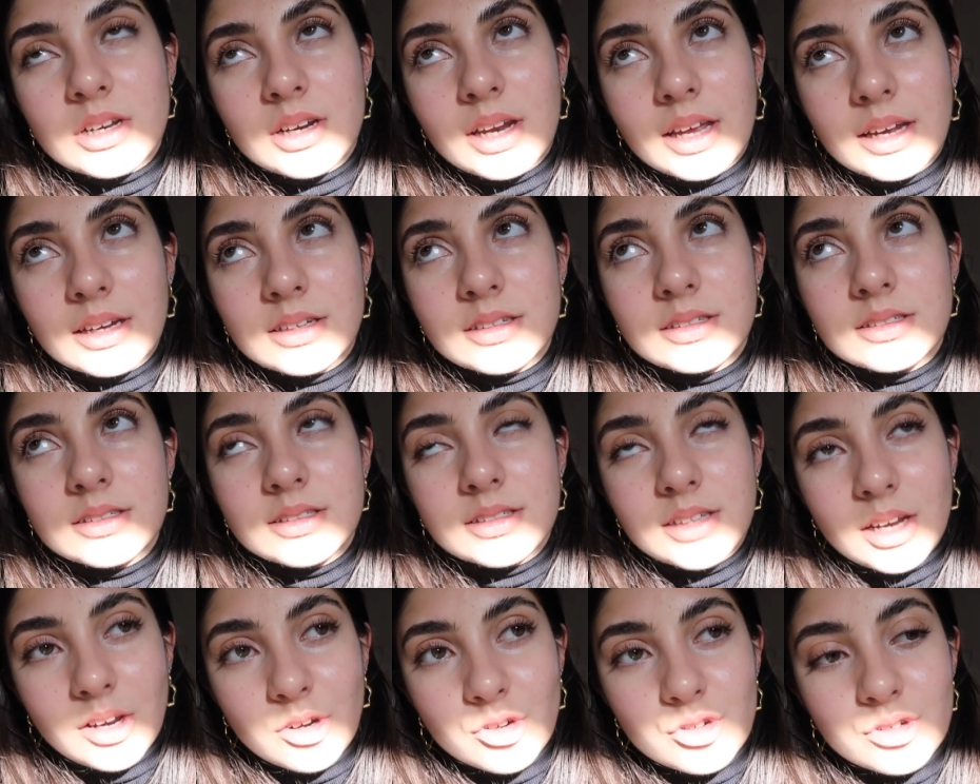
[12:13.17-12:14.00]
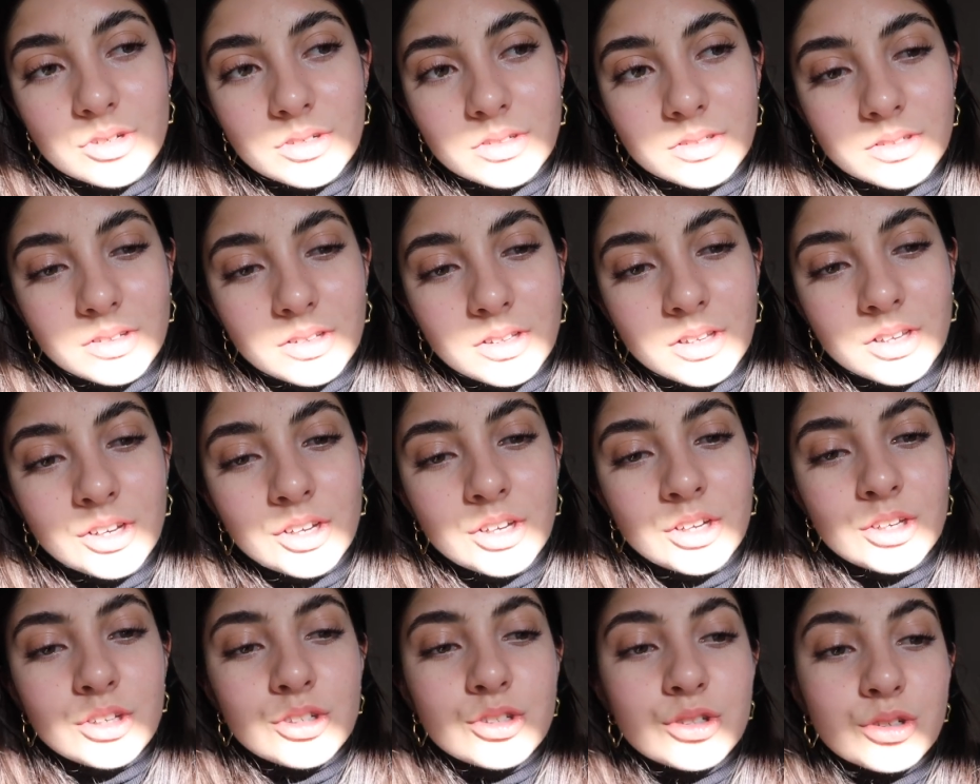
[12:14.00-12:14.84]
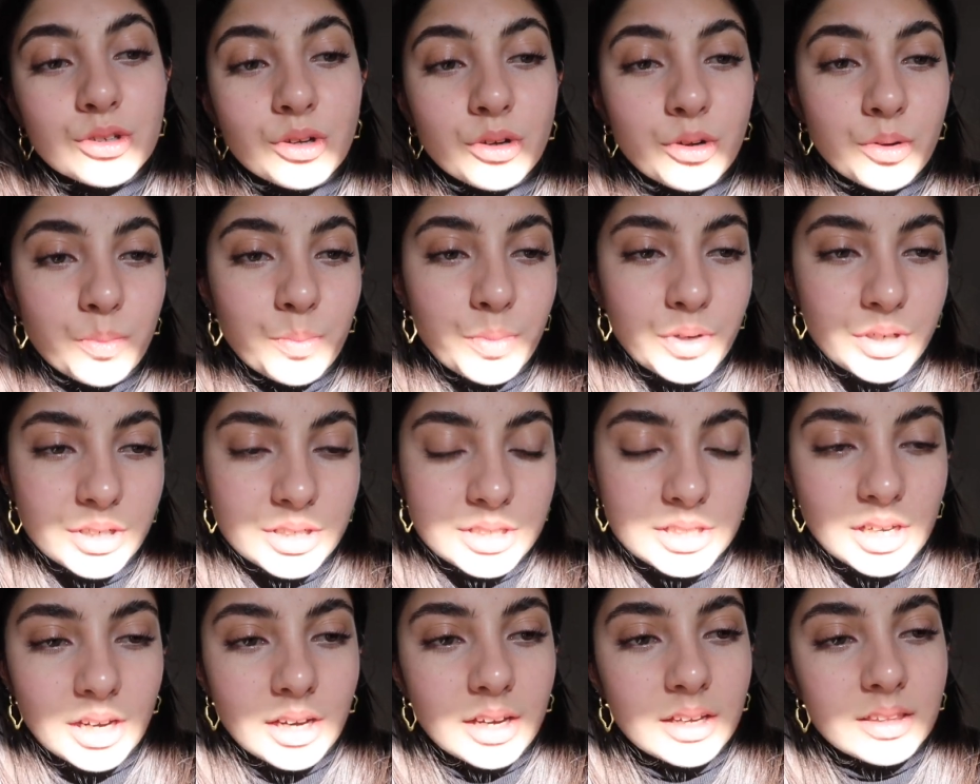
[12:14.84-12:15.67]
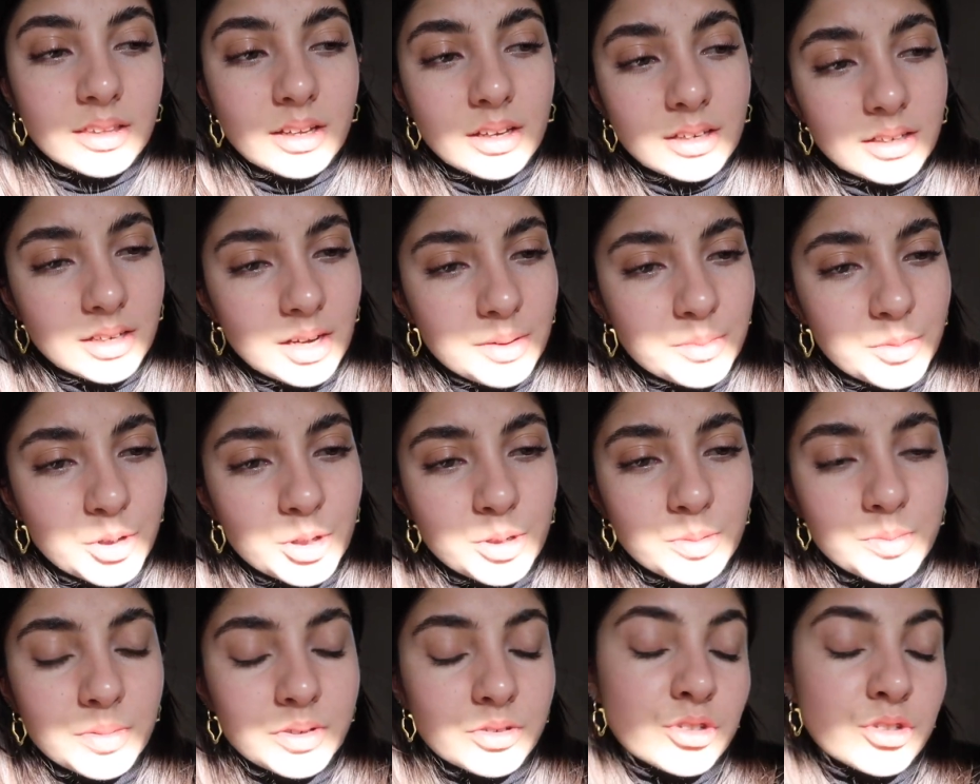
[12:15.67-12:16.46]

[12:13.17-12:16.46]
like central, to go to boxing and then come home.